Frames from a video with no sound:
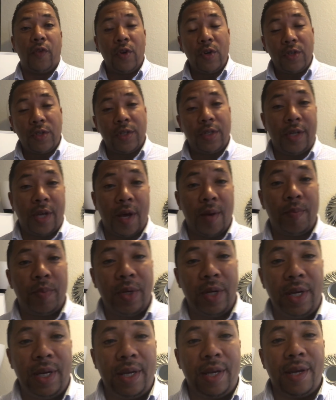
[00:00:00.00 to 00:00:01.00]
first
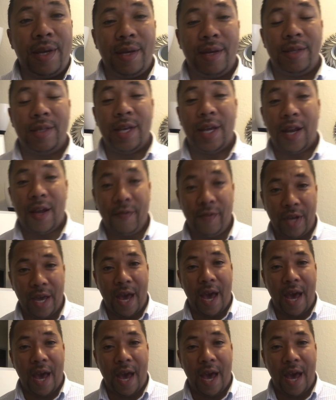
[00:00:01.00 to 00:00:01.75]
company that I've